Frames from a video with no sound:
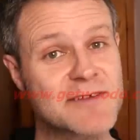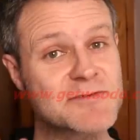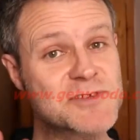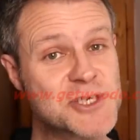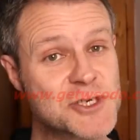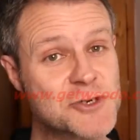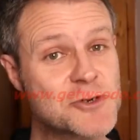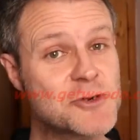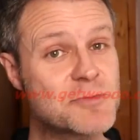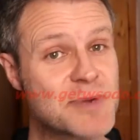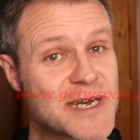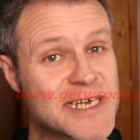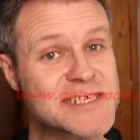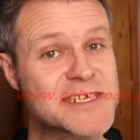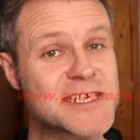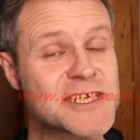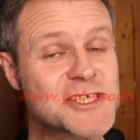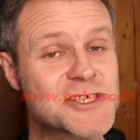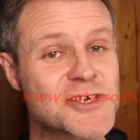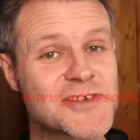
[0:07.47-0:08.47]
two
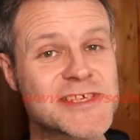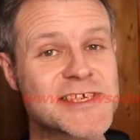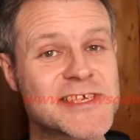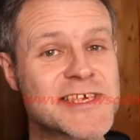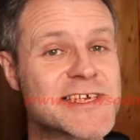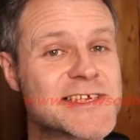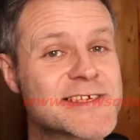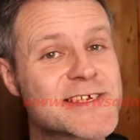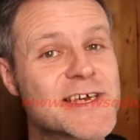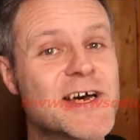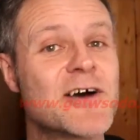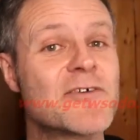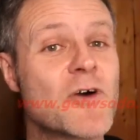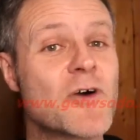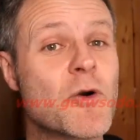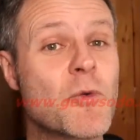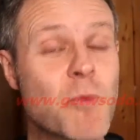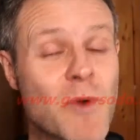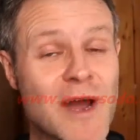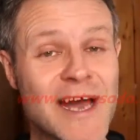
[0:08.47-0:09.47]
basic choices
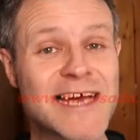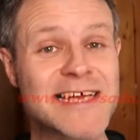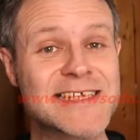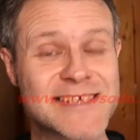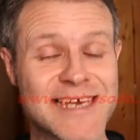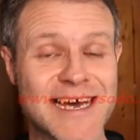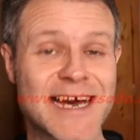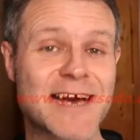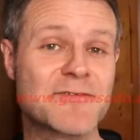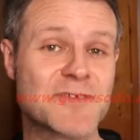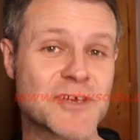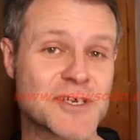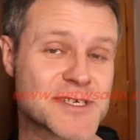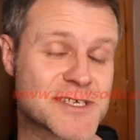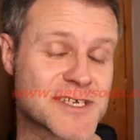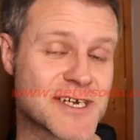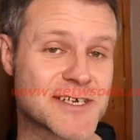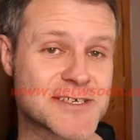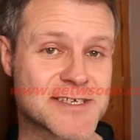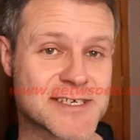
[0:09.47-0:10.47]
for where to have your
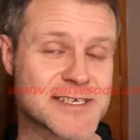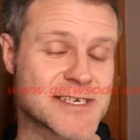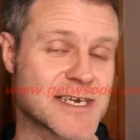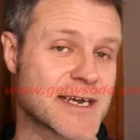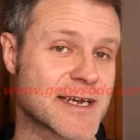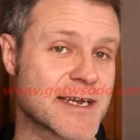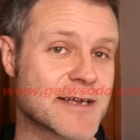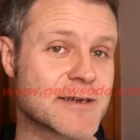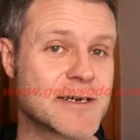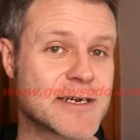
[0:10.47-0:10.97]
starter site.